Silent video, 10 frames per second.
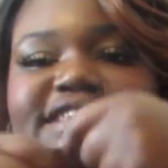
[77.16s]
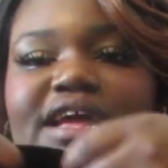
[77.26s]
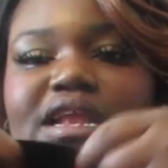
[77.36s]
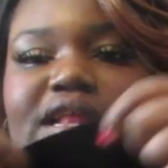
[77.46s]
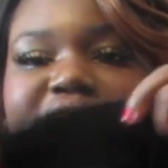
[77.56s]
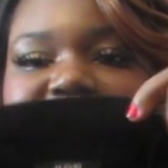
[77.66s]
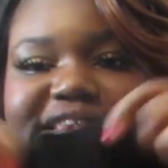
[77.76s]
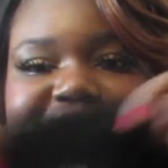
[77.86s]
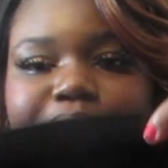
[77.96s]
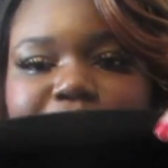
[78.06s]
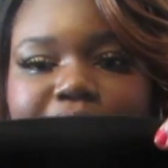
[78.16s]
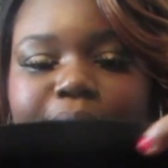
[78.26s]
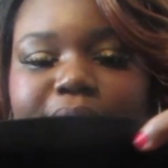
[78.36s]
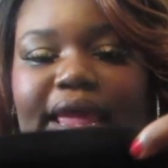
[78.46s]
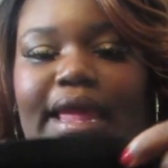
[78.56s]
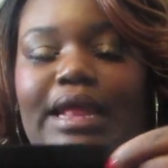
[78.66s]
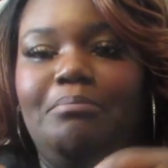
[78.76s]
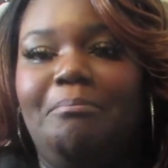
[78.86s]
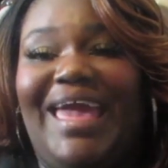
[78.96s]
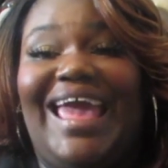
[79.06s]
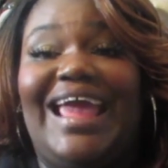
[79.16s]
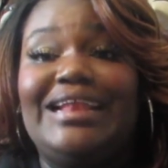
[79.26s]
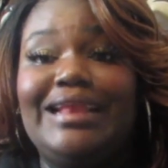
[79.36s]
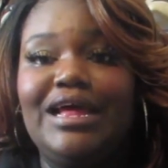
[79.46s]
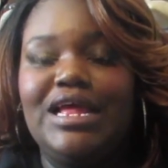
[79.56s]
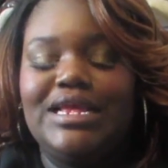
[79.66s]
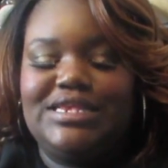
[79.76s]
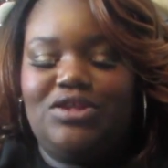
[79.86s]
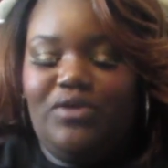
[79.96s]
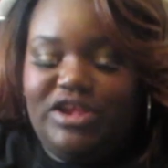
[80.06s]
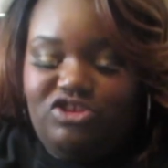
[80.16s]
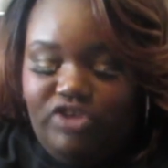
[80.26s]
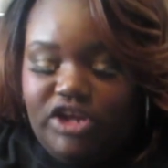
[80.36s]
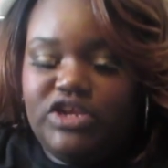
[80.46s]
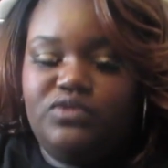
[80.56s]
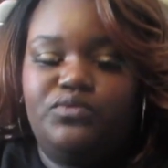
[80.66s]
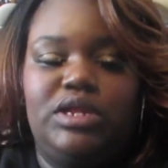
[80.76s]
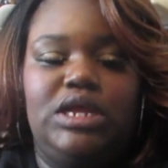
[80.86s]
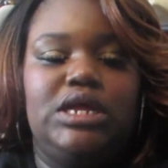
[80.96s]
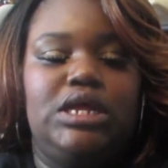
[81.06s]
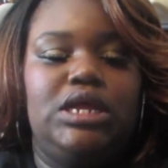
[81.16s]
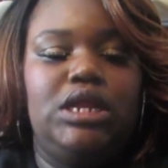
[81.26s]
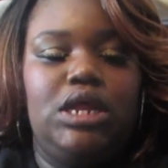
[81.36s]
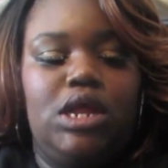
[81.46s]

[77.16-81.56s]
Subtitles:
like an elastic band, so it stretches really good.